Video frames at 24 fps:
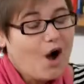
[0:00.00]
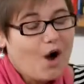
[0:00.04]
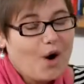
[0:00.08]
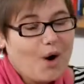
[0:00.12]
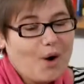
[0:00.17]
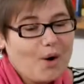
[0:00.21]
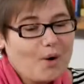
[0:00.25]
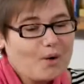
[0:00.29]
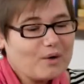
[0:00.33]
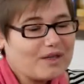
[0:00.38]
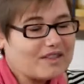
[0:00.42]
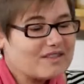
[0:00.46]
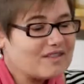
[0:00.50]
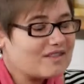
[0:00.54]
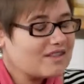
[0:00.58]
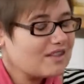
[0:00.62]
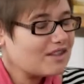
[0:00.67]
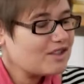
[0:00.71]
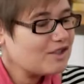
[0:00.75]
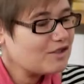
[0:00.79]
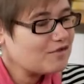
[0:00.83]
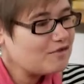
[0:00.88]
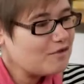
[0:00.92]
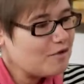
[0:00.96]
Oh, it's
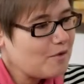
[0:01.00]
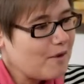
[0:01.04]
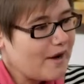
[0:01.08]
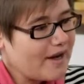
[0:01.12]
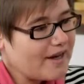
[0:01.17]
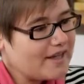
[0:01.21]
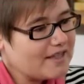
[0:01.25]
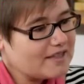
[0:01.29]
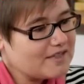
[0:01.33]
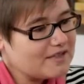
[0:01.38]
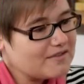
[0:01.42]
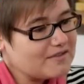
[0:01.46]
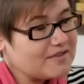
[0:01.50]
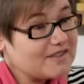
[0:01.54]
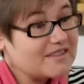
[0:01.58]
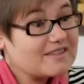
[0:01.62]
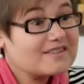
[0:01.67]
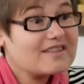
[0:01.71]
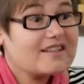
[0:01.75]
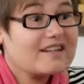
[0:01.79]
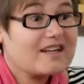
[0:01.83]
such a variety of things.